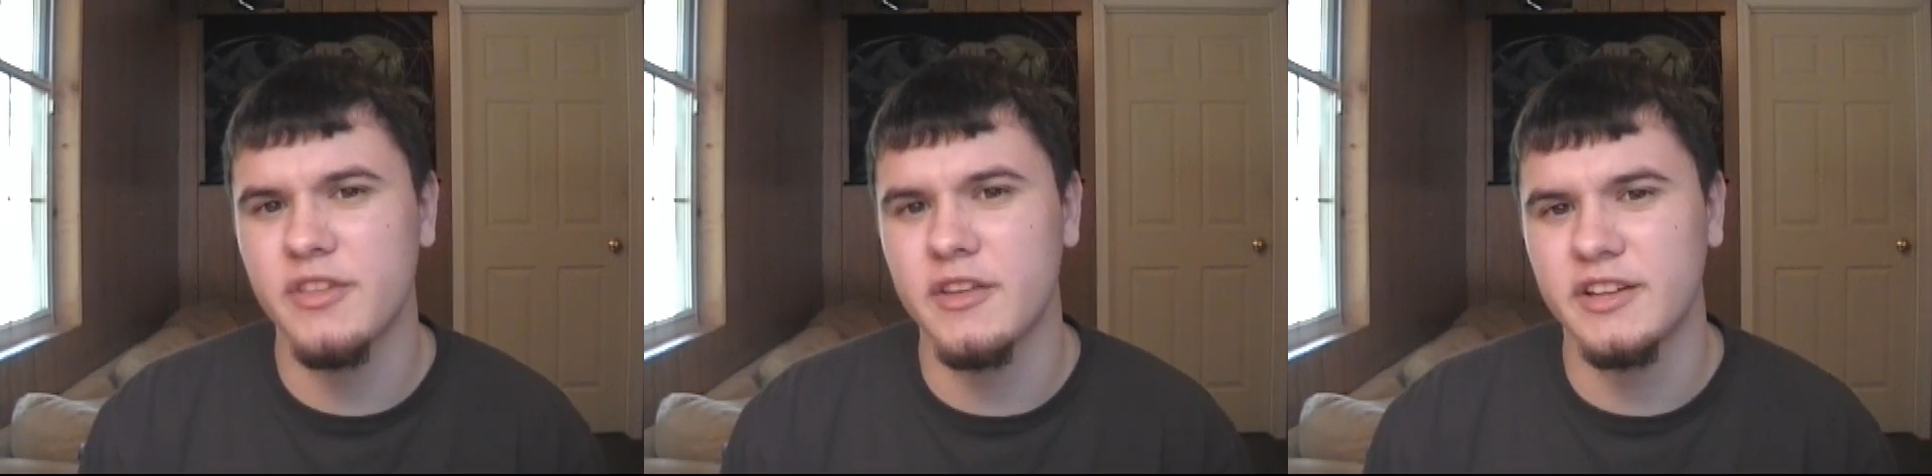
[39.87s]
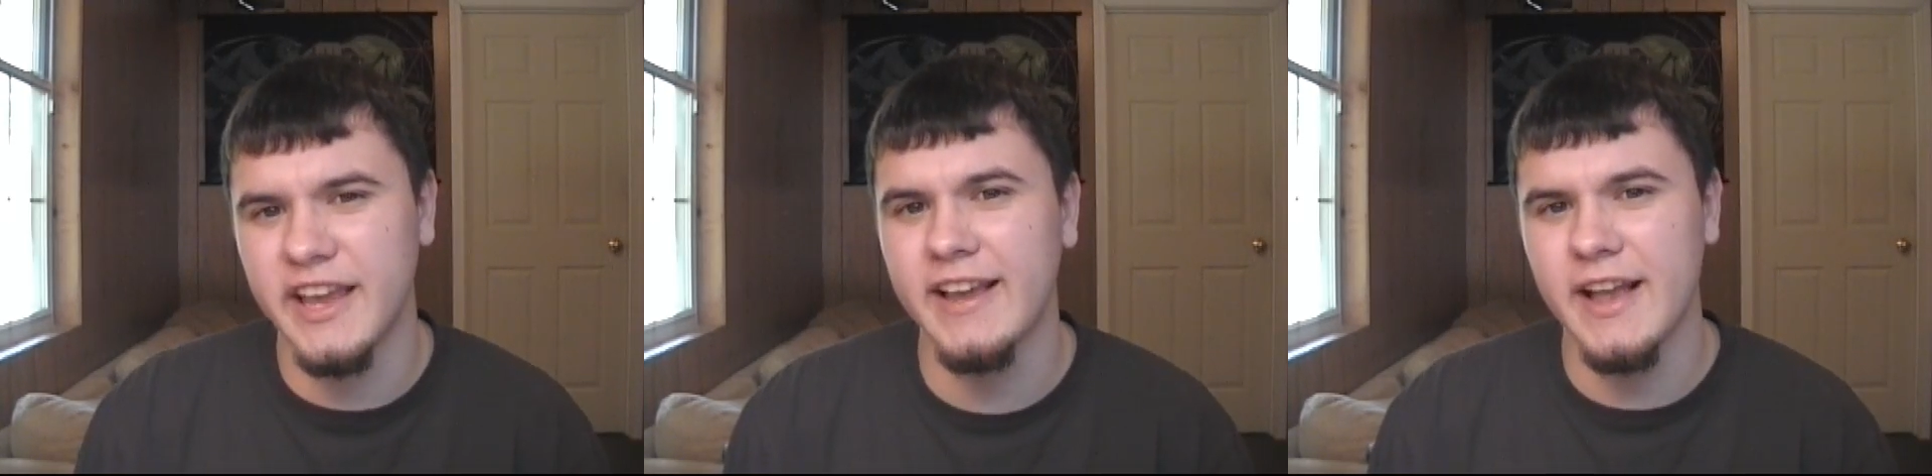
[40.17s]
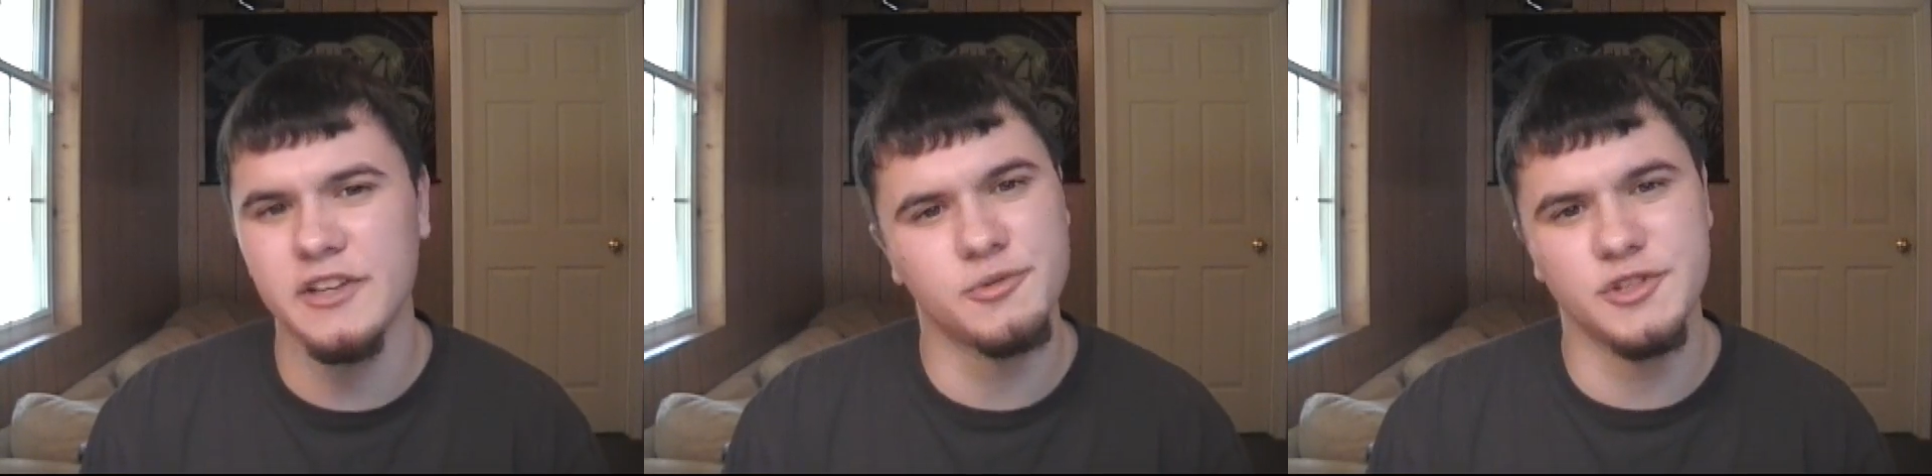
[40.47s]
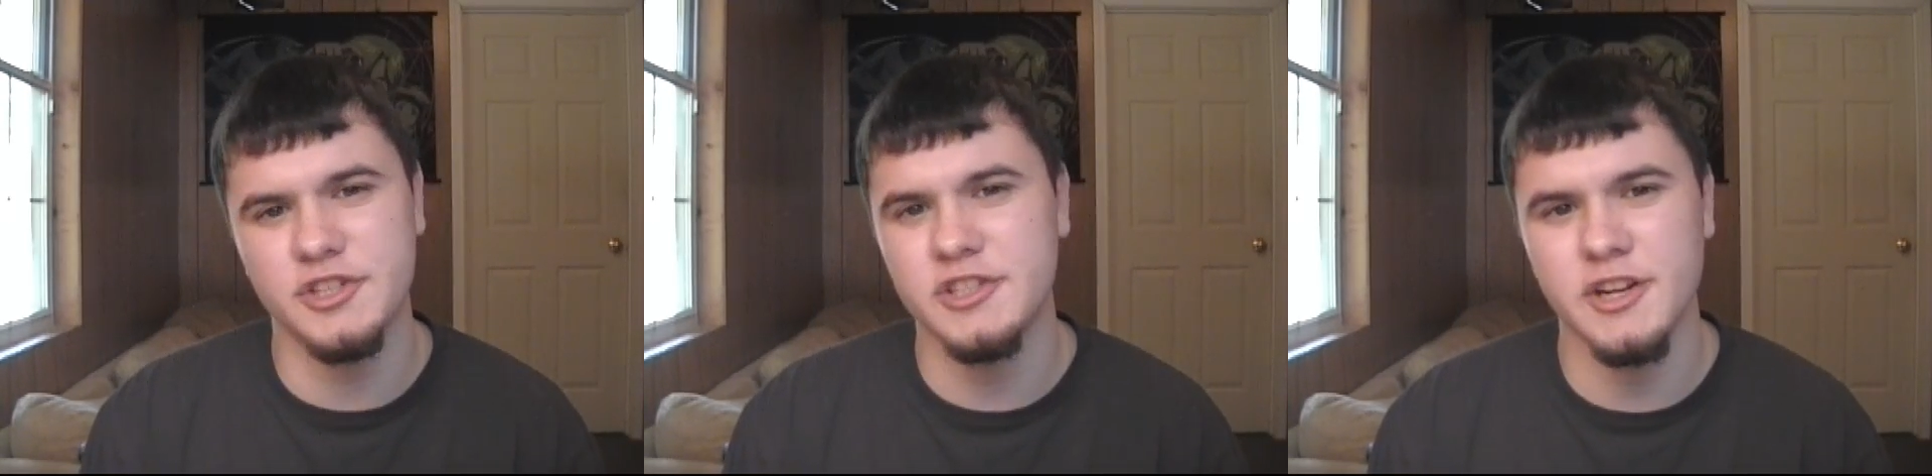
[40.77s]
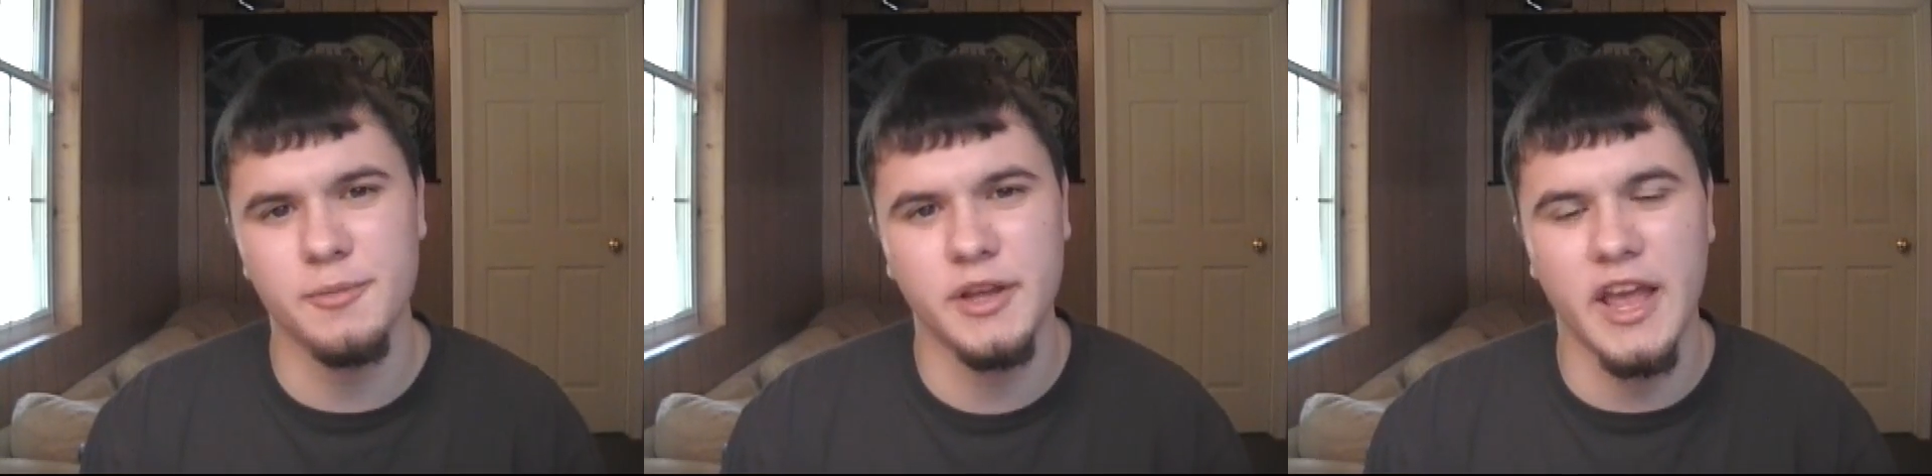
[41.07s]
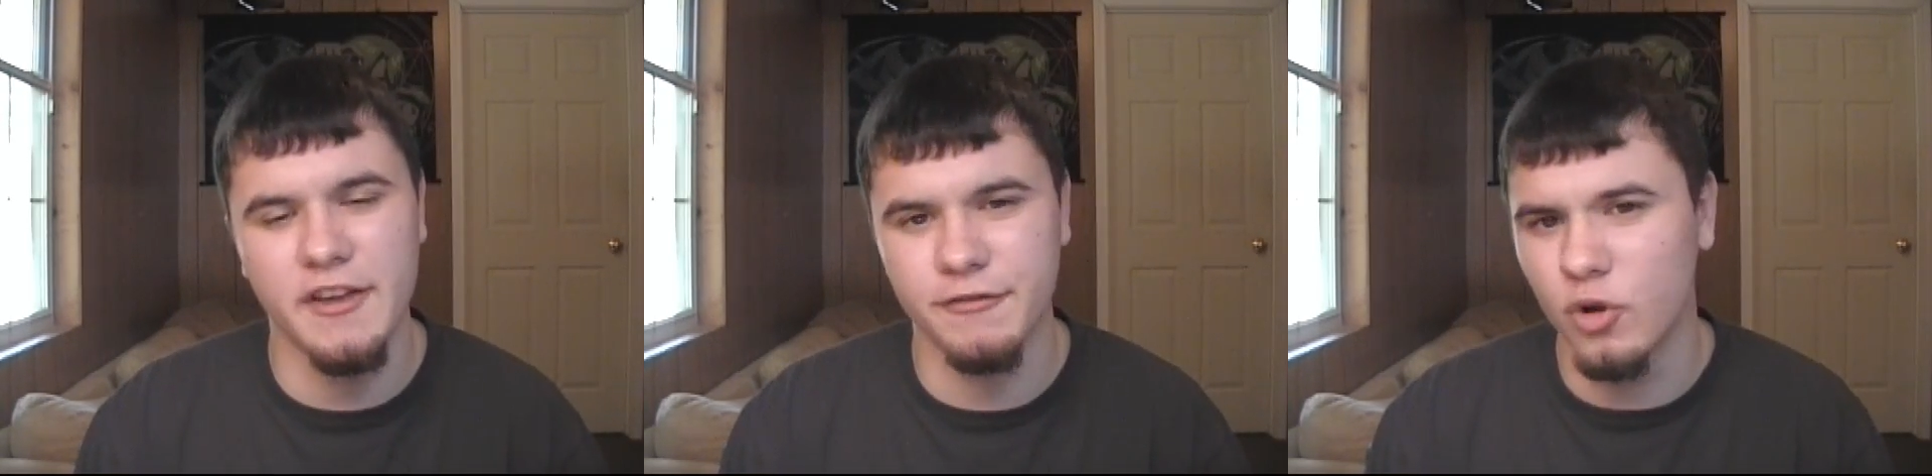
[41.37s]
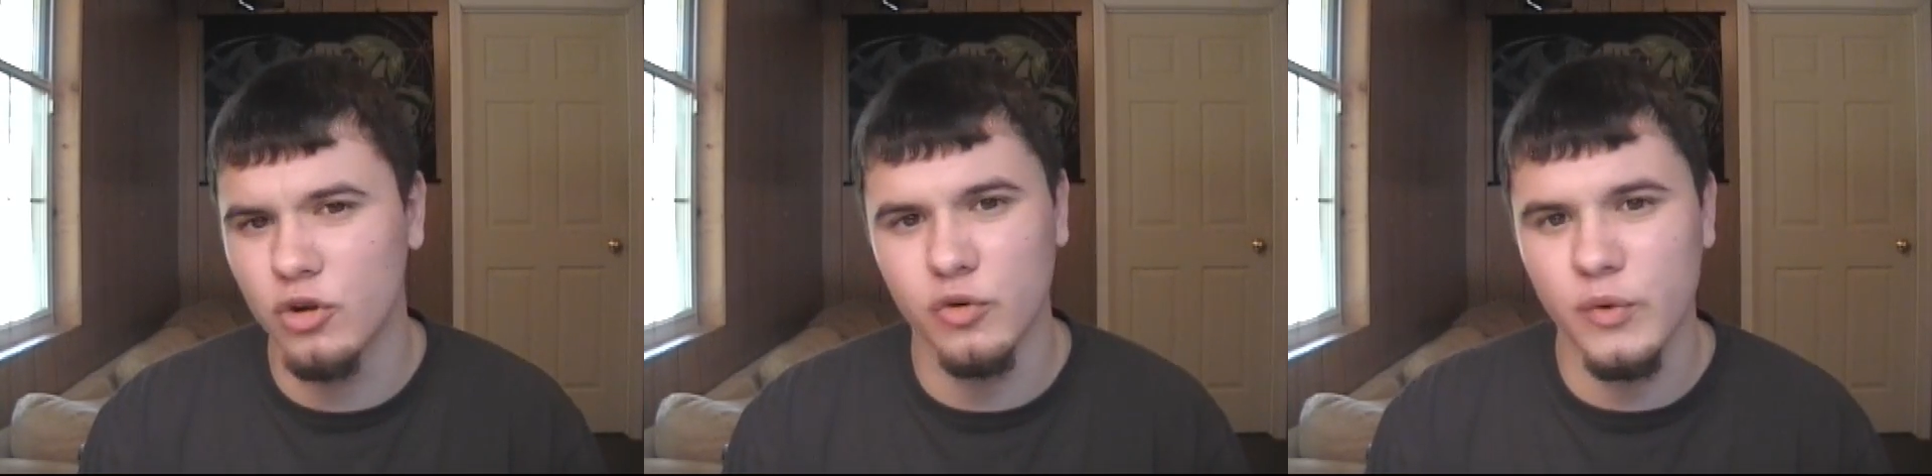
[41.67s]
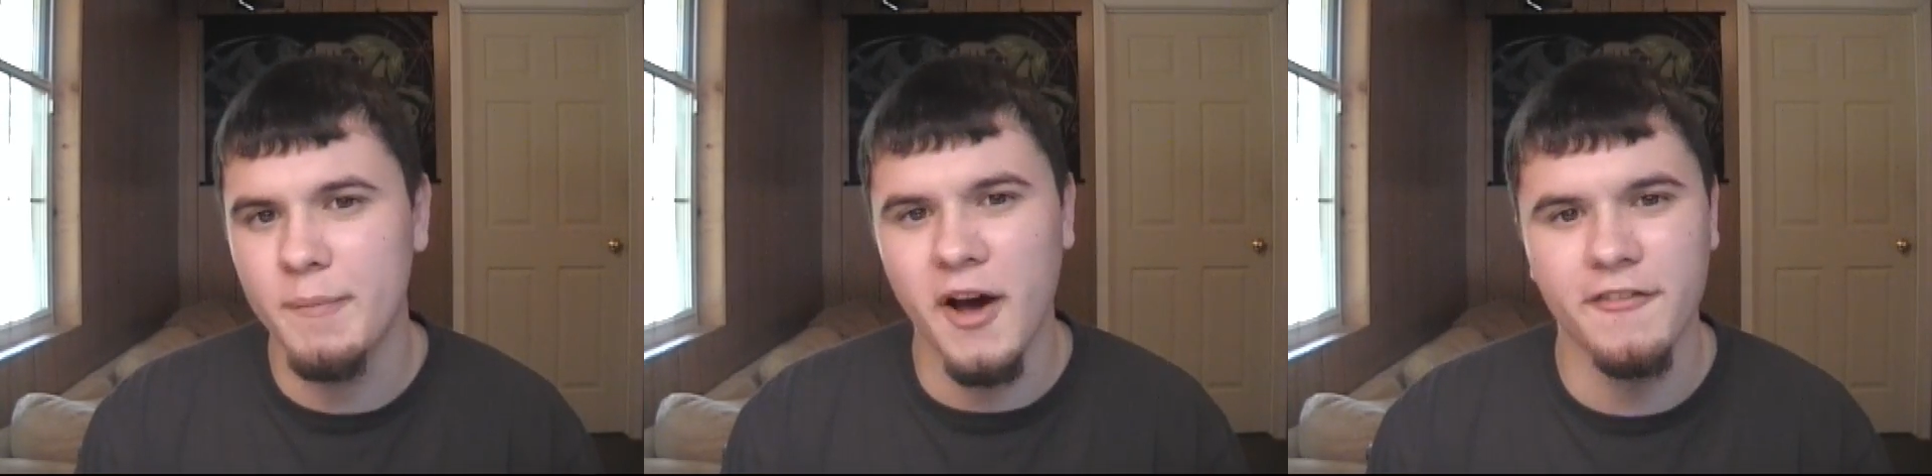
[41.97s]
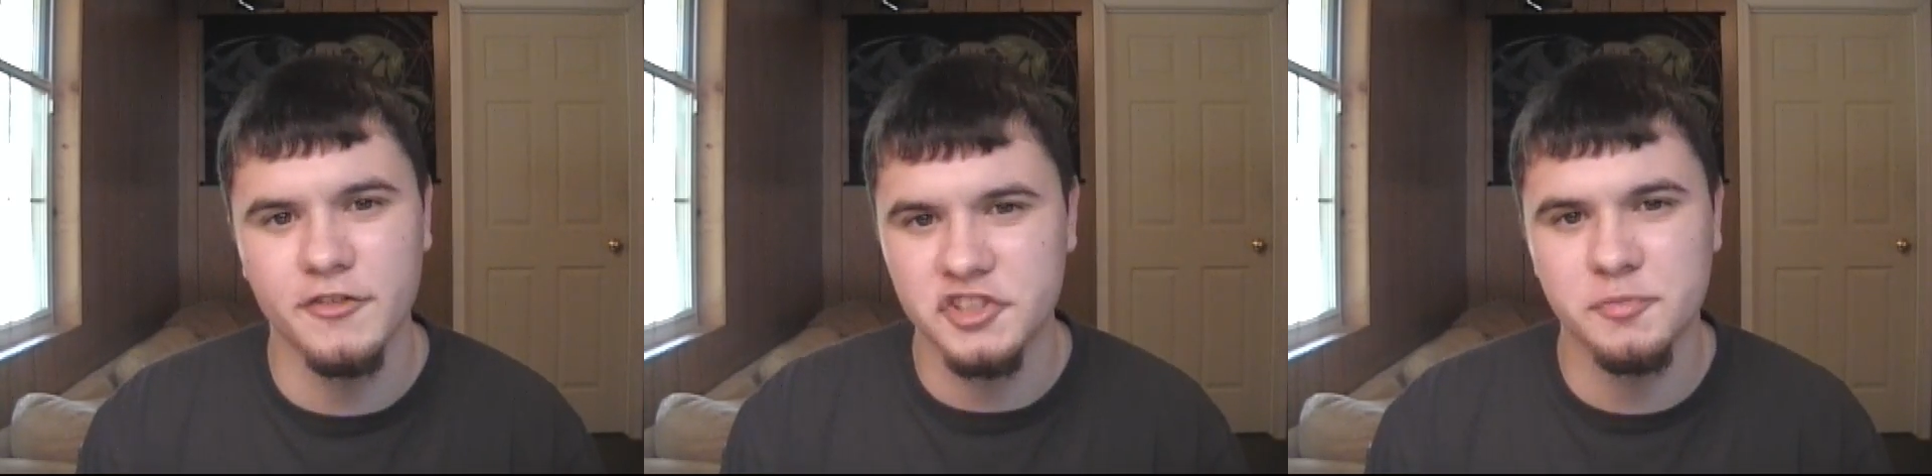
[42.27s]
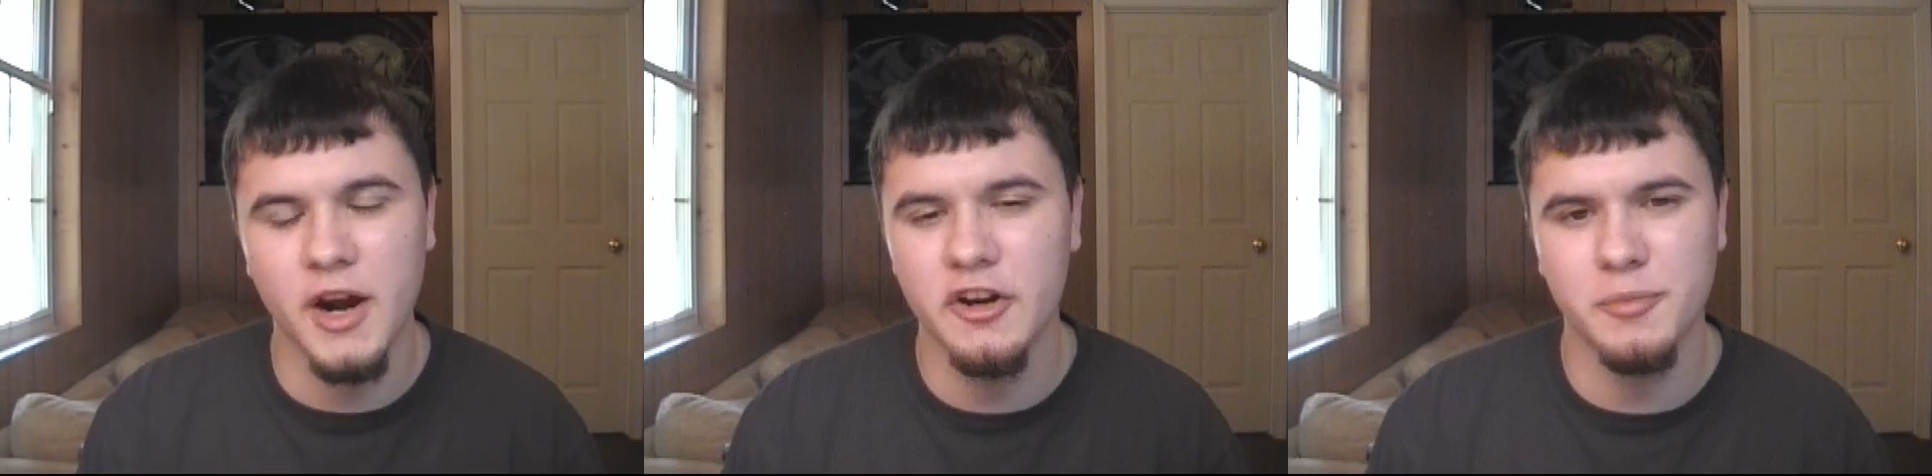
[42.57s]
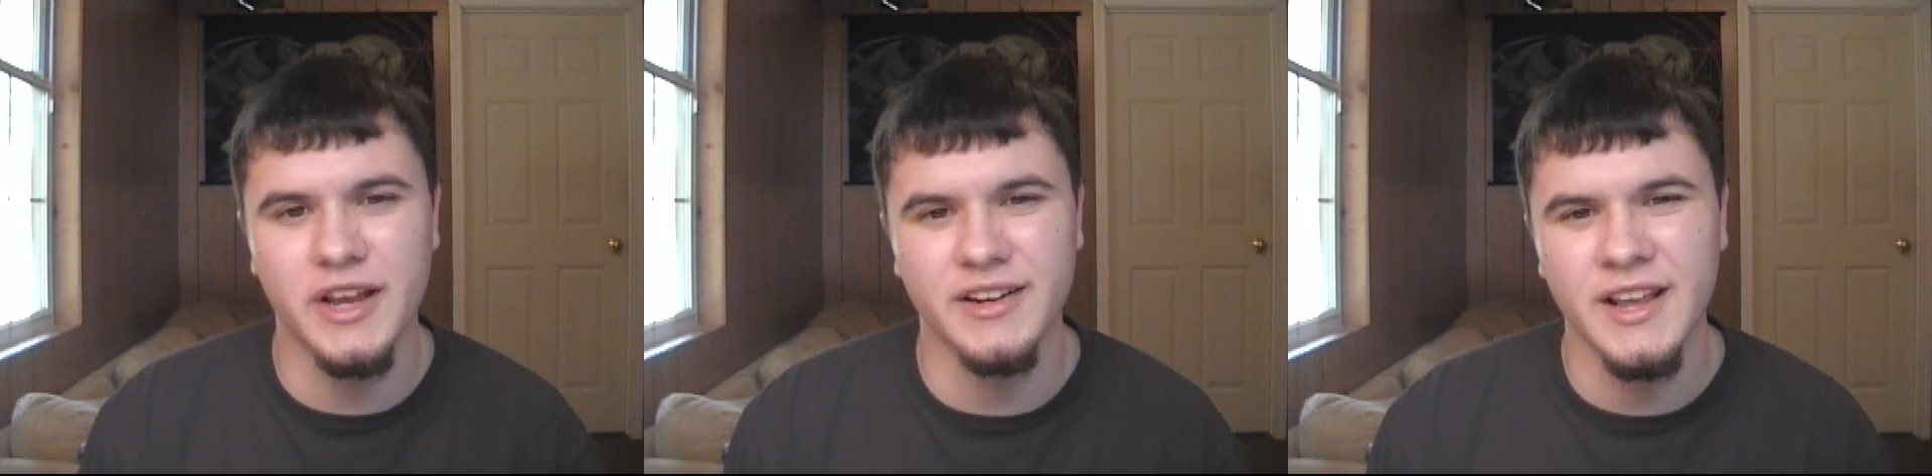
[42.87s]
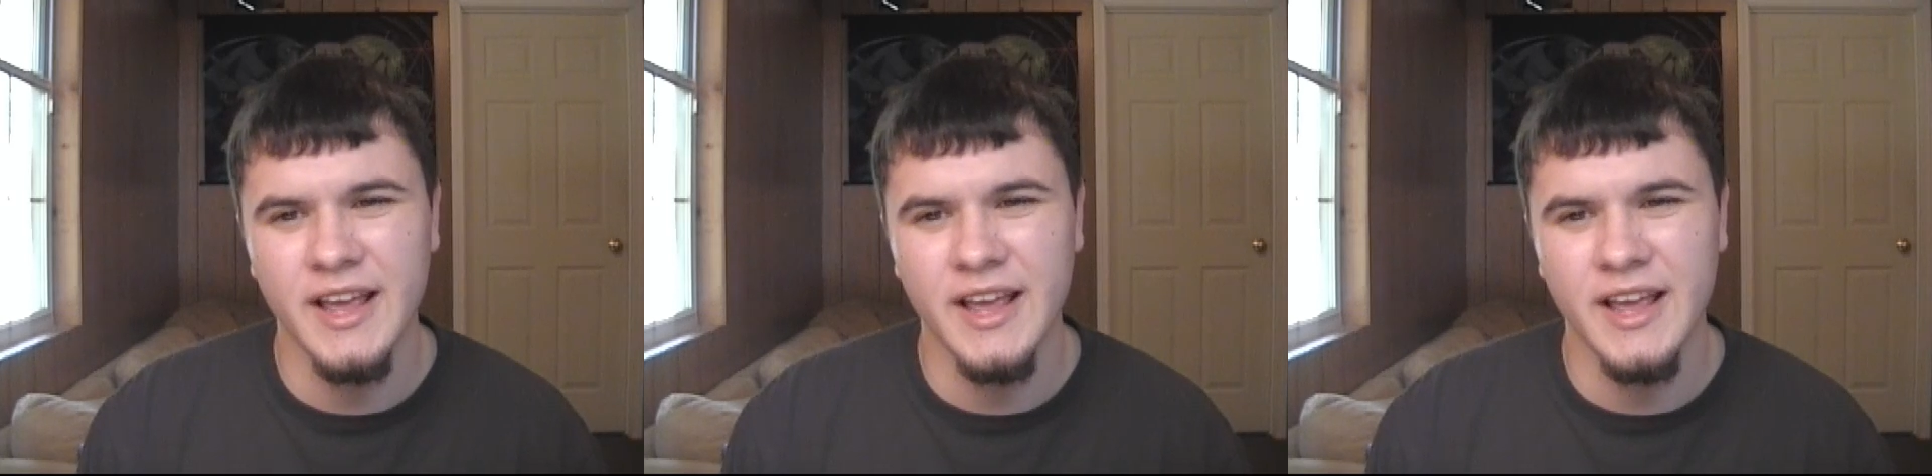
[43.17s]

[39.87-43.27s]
that Kick-Ass was just going to be a vulgar ripoff of Spider-Man,